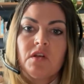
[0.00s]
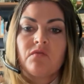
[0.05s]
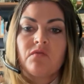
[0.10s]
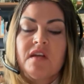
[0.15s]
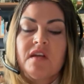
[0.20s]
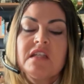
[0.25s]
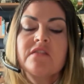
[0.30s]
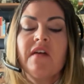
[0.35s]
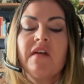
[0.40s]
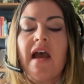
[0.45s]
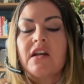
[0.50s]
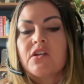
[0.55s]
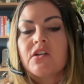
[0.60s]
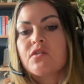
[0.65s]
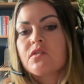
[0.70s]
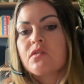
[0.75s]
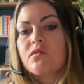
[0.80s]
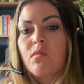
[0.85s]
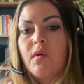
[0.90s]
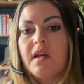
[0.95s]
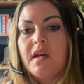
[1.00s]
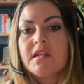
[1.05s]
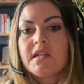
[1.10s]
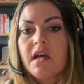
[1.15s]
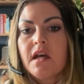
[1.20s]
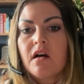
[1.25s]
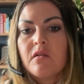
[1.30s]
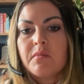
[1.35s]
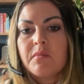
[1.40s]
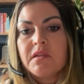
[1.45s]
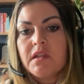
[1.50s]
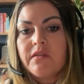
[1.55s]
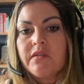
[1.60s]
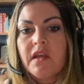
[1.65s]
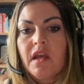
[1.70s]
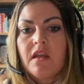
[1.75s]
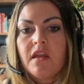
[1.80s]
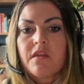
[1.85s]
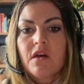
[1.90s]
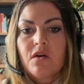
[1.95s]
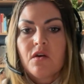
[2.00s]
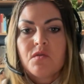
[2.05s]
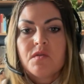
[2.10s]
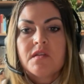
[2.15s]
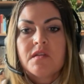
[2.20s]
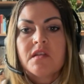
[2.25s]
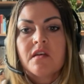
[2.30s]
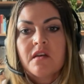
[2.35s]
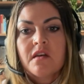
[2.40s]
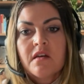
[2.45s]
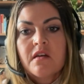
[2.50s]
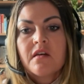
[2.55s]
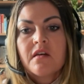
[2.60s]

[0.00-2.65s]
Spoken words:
risk factors and way to help alleviate those.